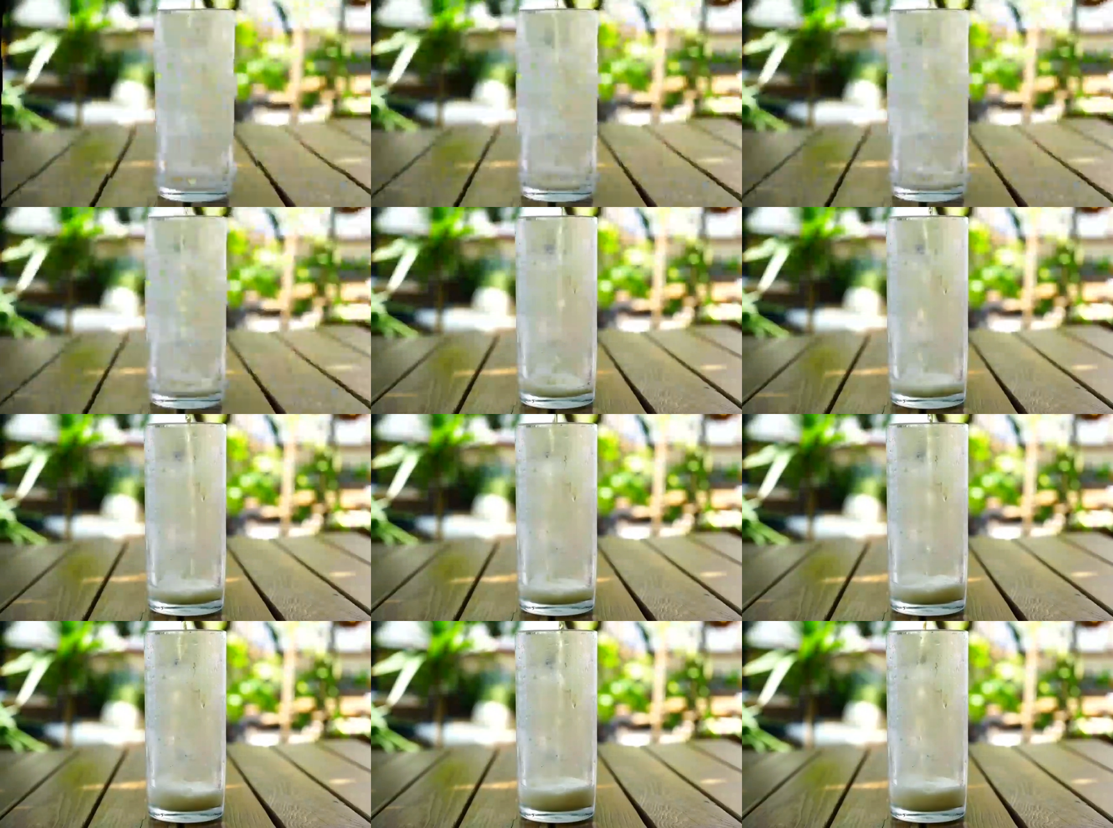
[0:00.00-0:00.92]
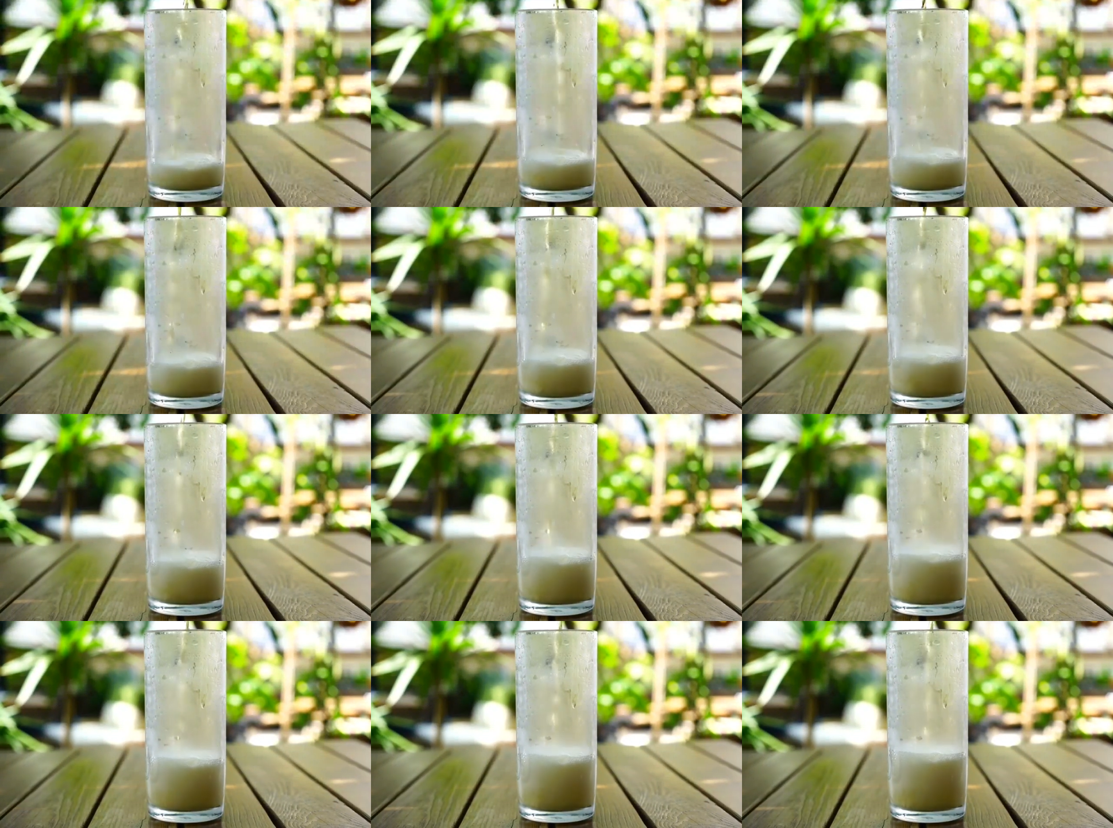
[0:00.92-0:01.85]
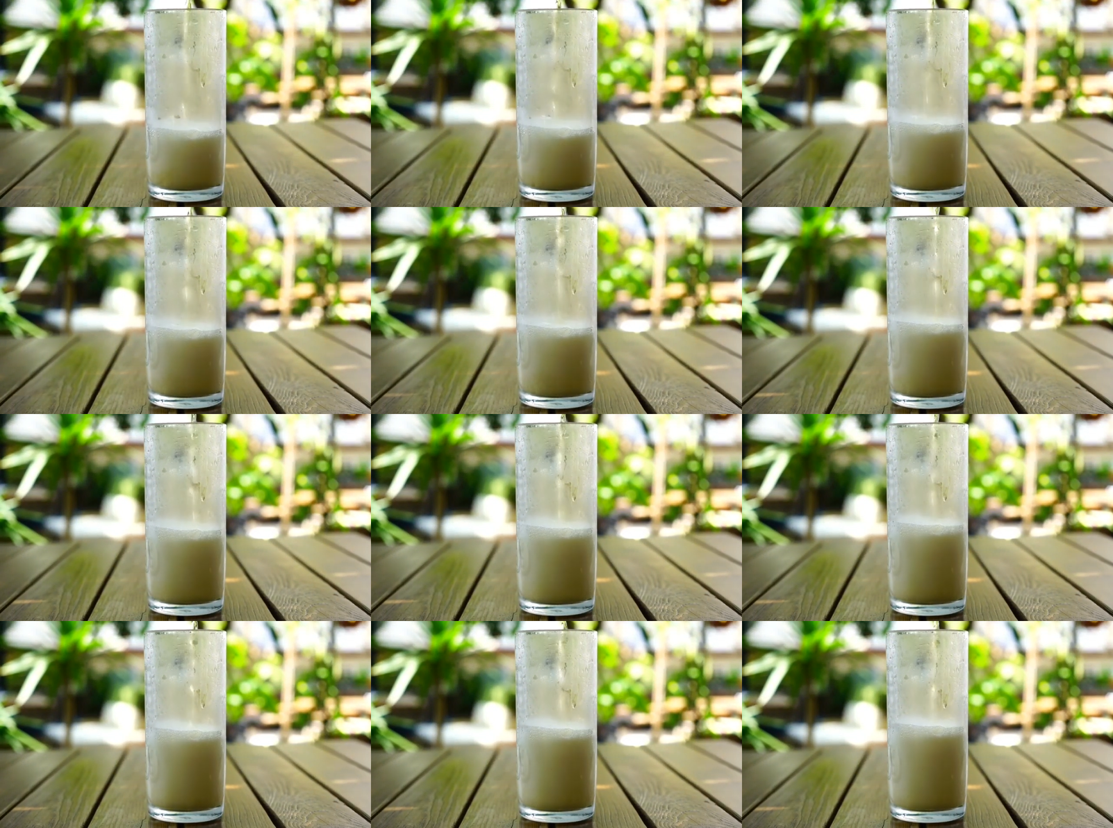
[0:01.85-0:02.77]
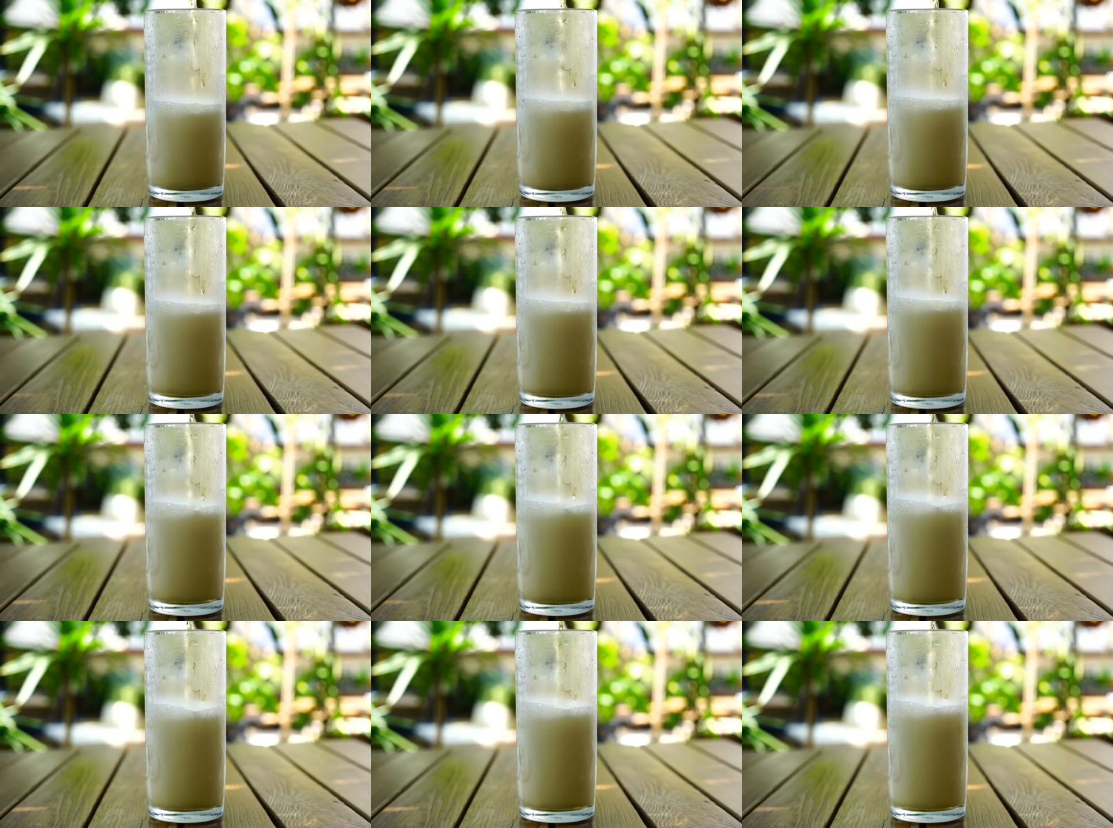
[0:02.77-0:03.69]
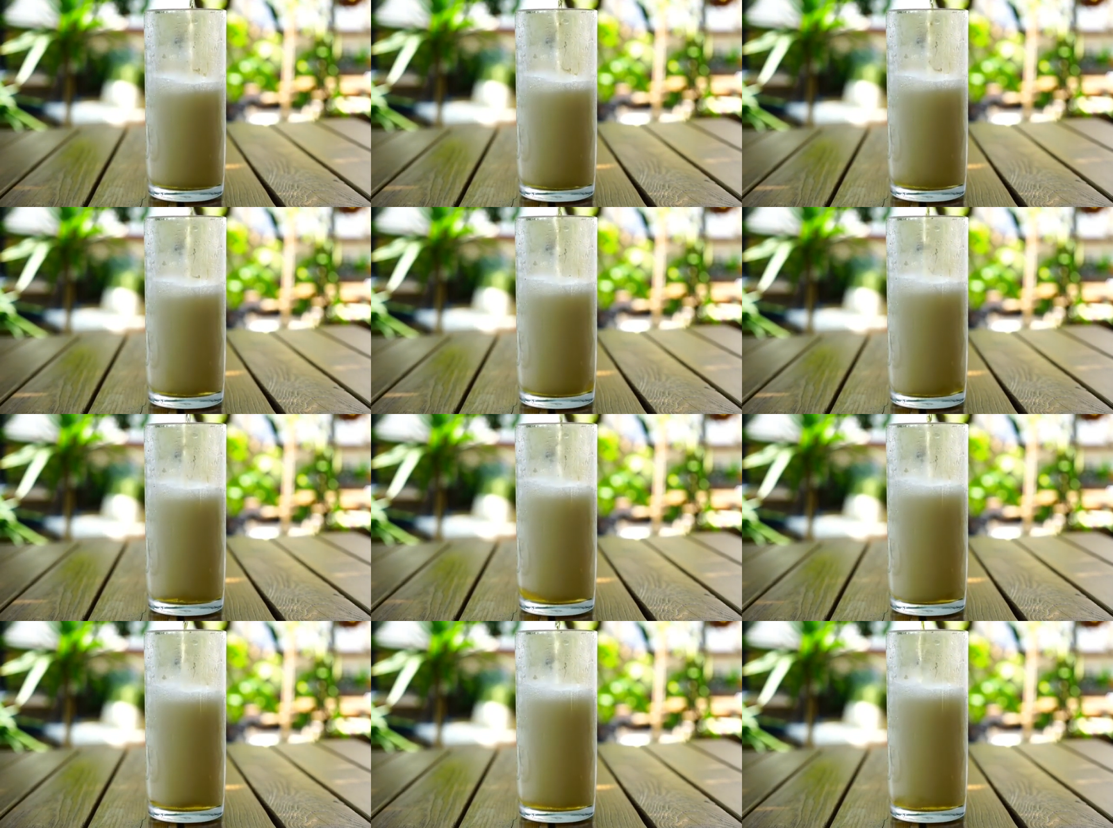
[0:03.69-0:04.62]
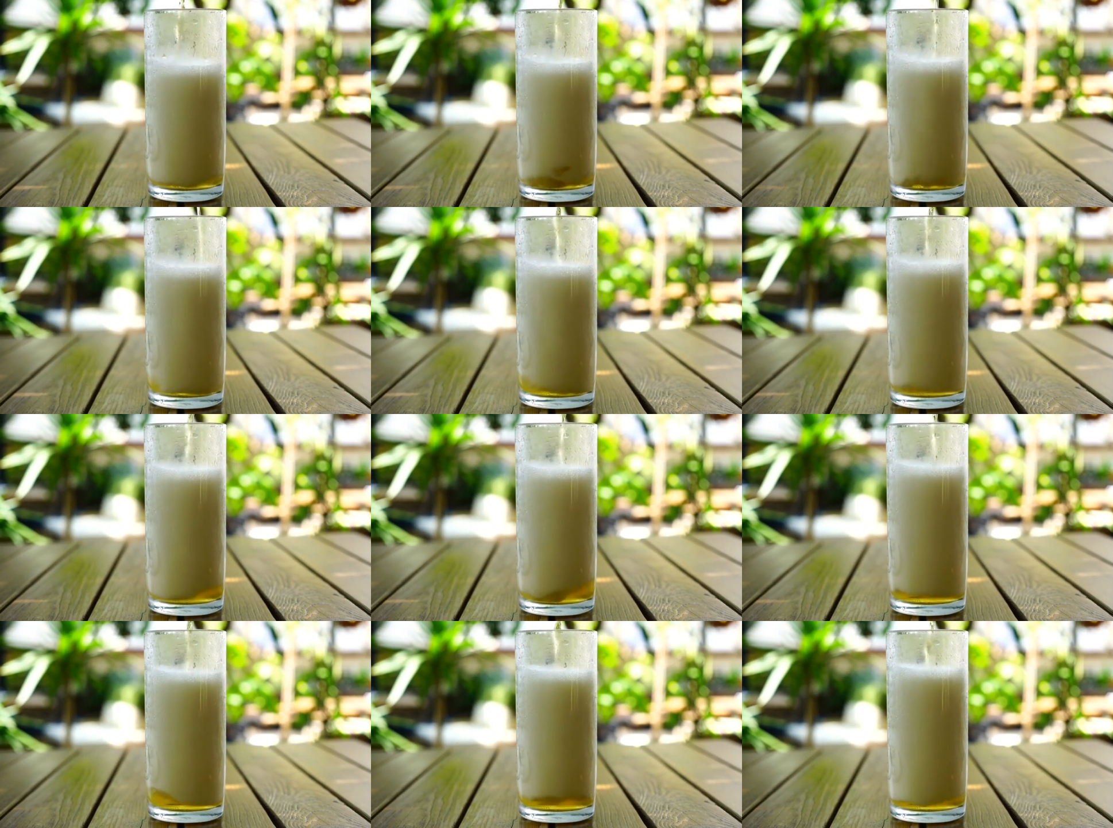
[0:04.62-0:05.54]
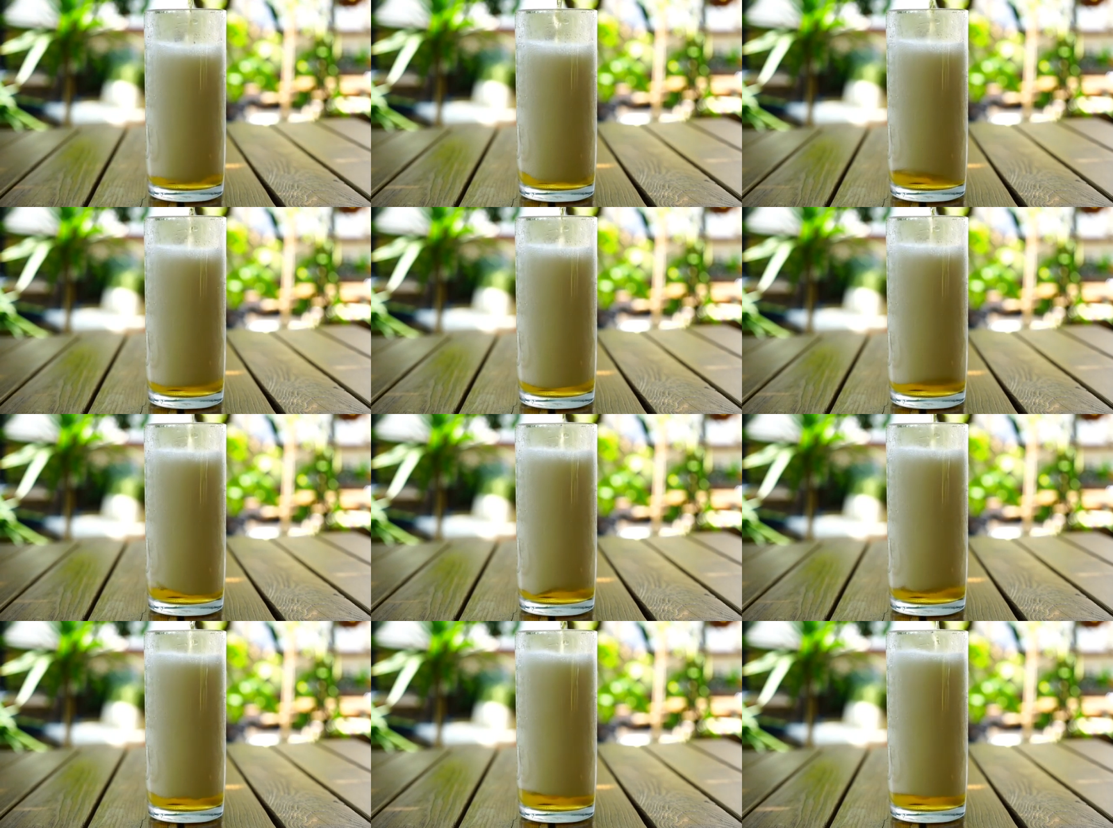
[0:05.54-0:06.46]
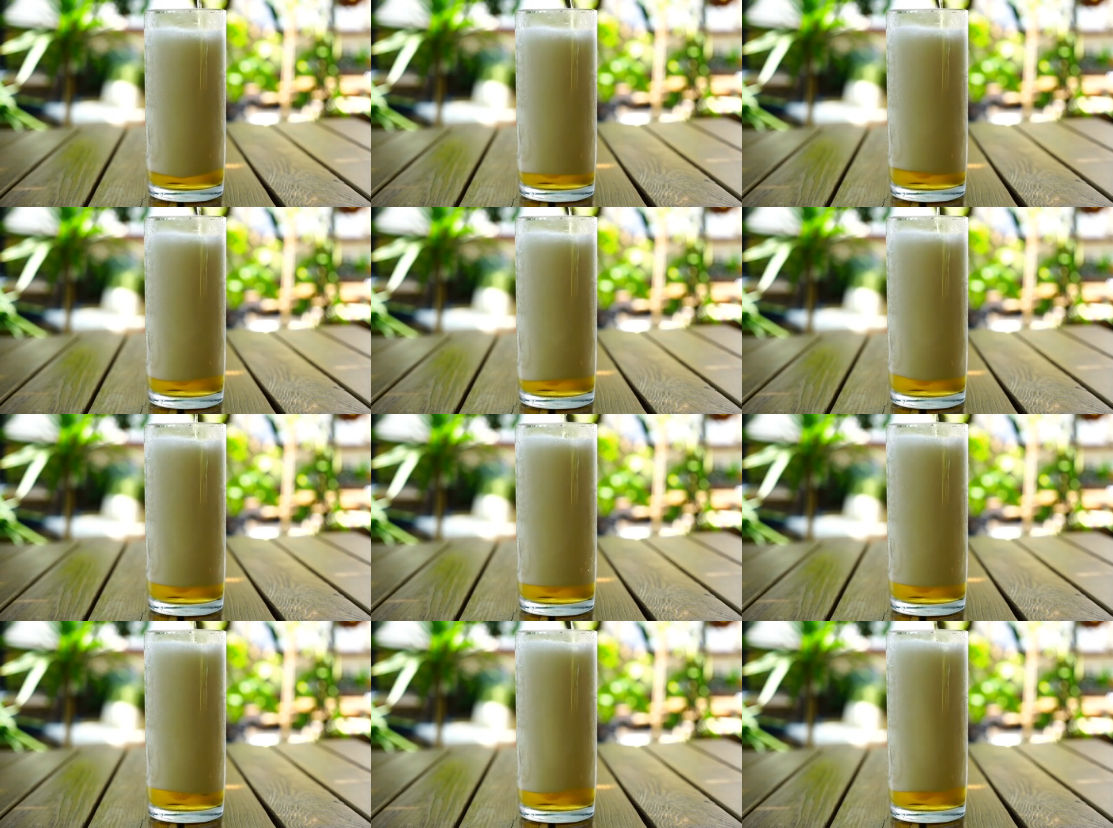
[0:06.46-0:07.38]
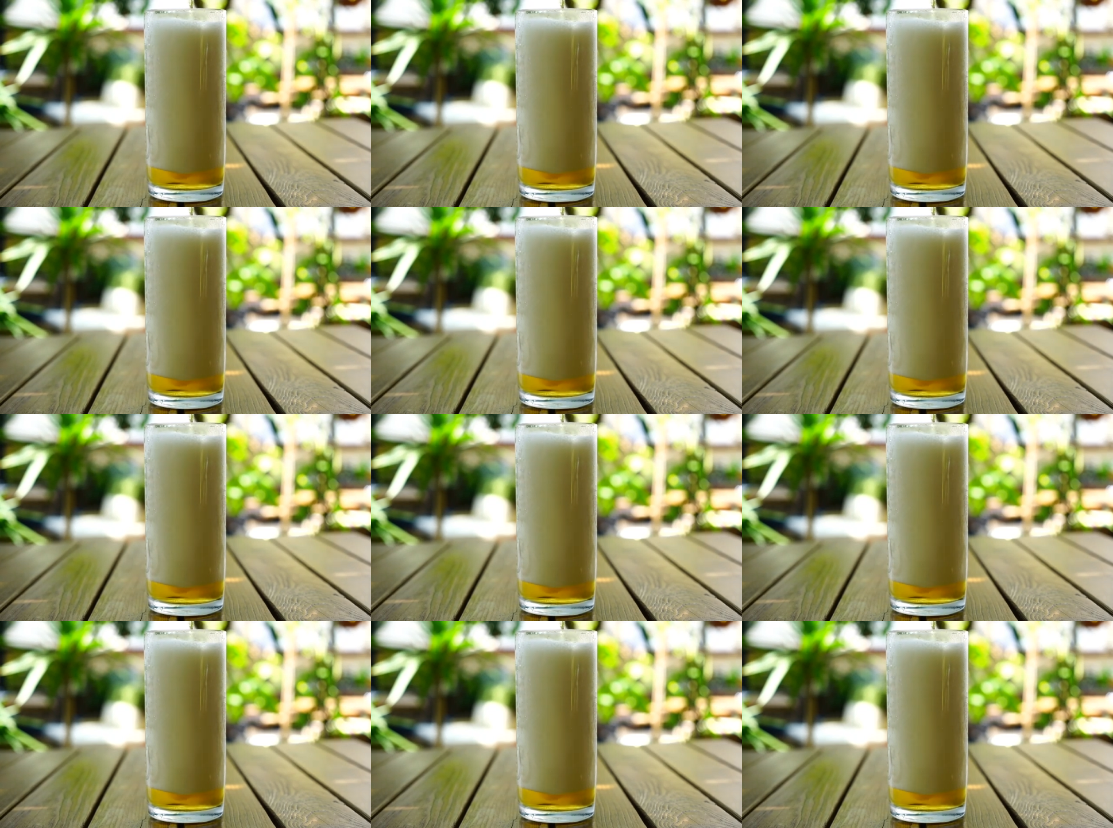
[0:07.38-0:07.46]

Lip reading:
[unreadable: no face in view]